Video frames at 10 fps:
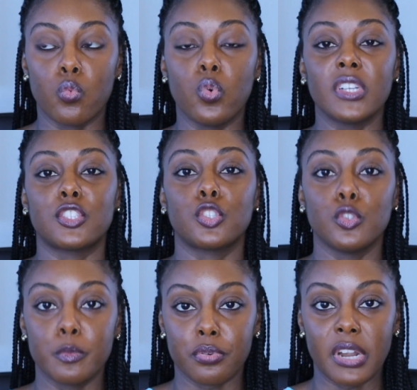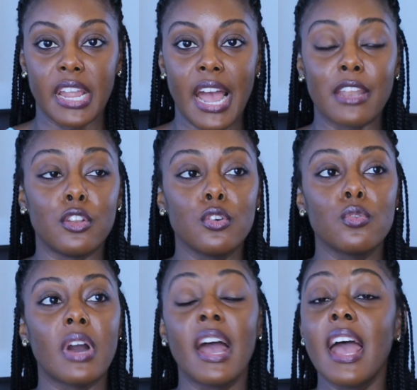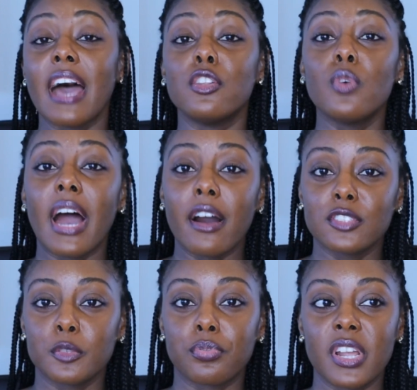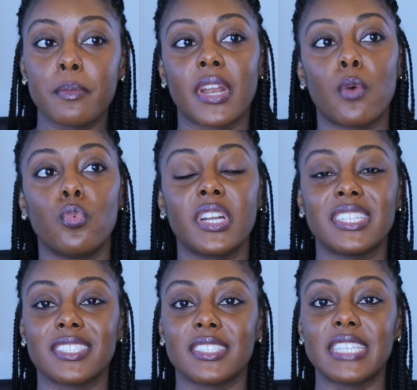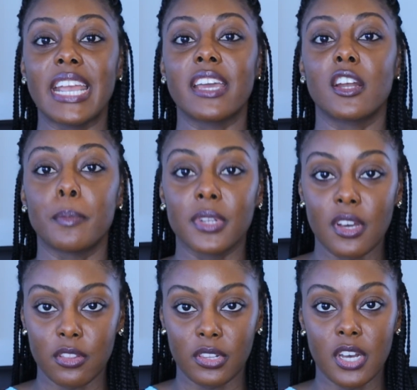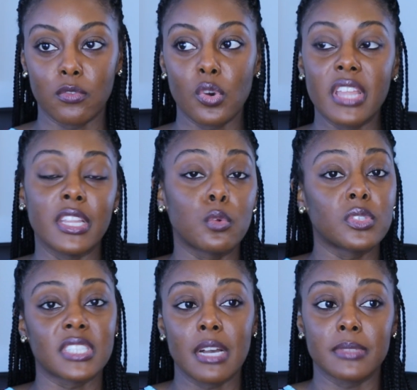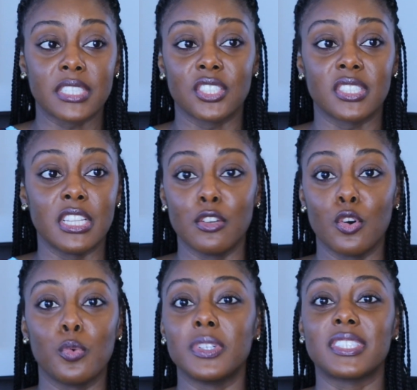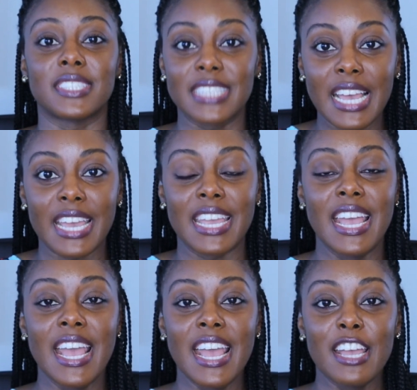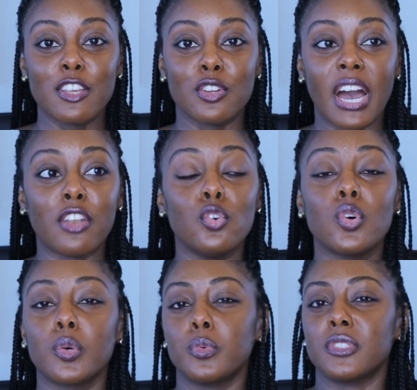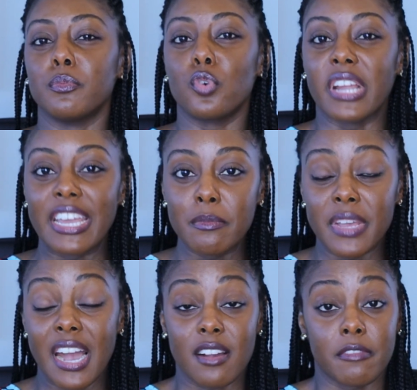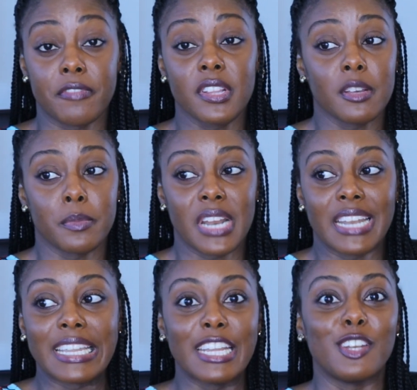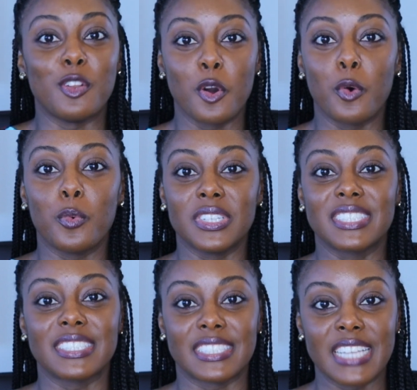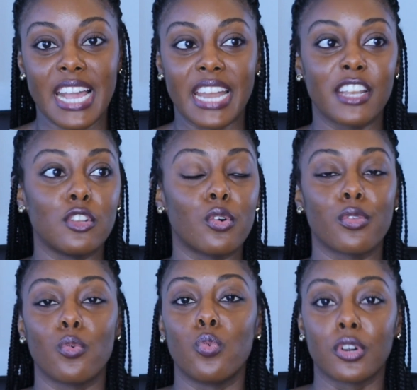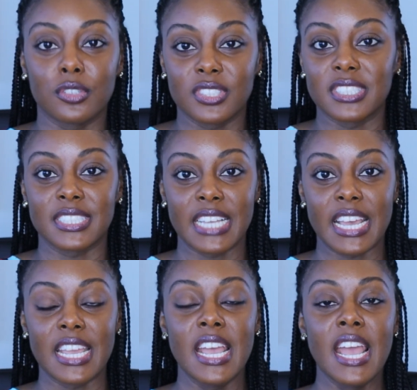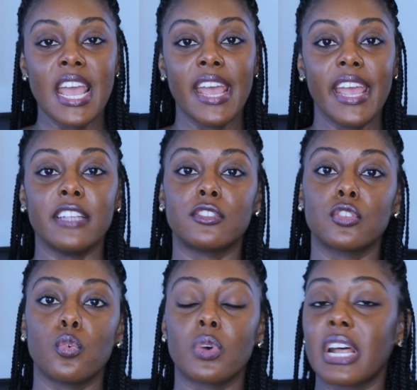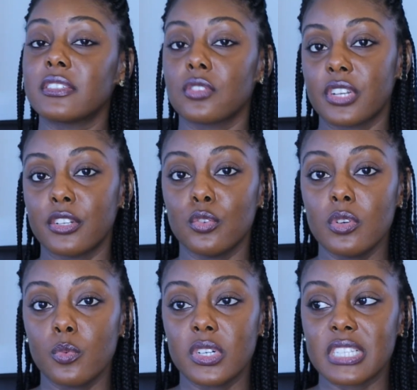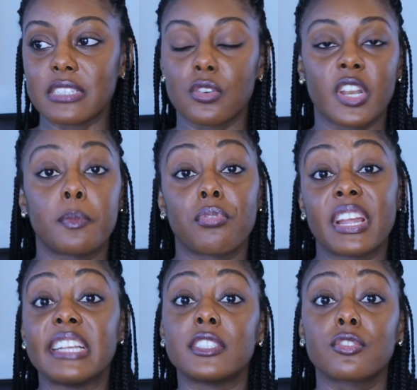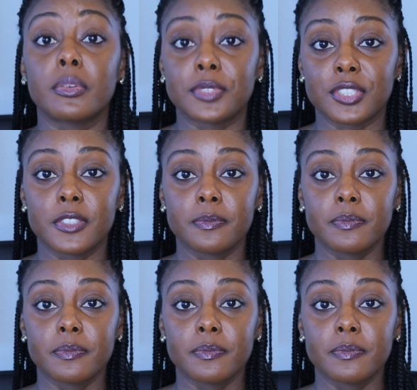what to pray. I knew I knew how to pray, but I wanted to take it up another level. And there were times I just didn't know what to say. You know, I knew it was more in me. I could feel it, but I didn't know what to say. I didn't know the words to say. And so what I started doing was I started praying scripture,